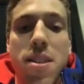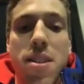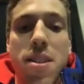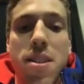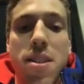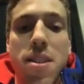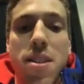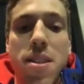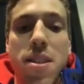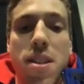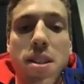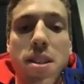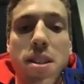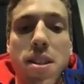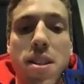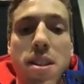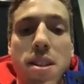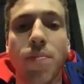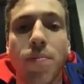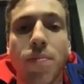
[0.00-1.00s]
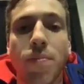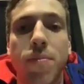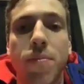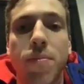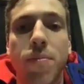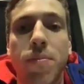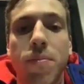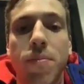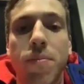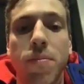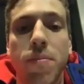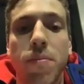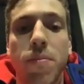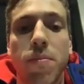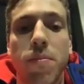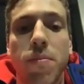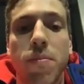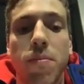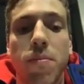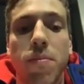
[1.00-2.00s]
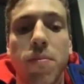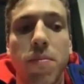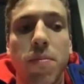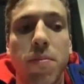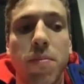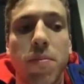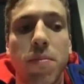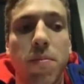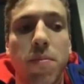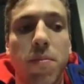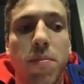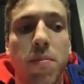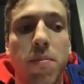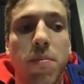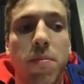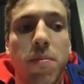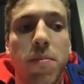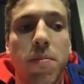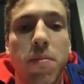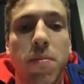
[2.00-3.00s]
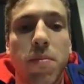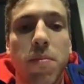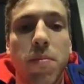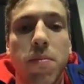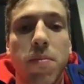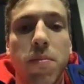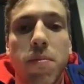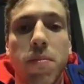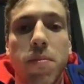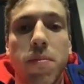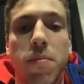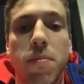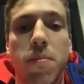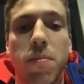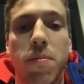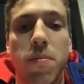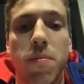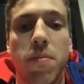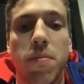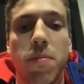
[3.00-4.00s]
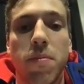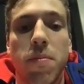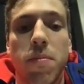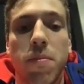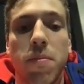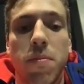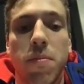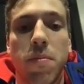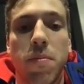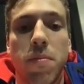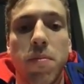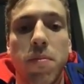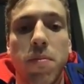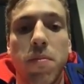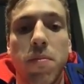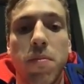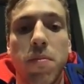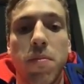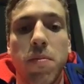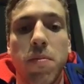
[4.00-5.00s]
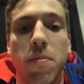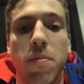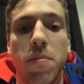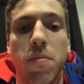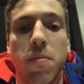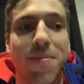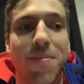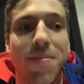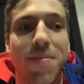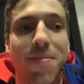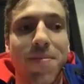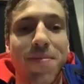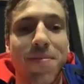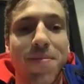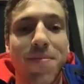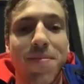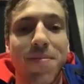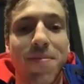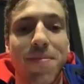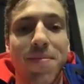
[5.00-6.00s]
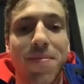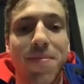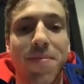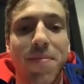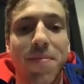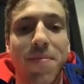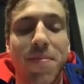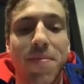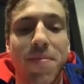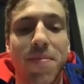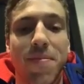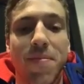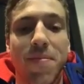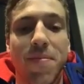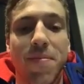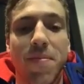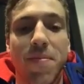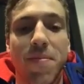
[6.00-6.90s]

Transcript: (not speaking)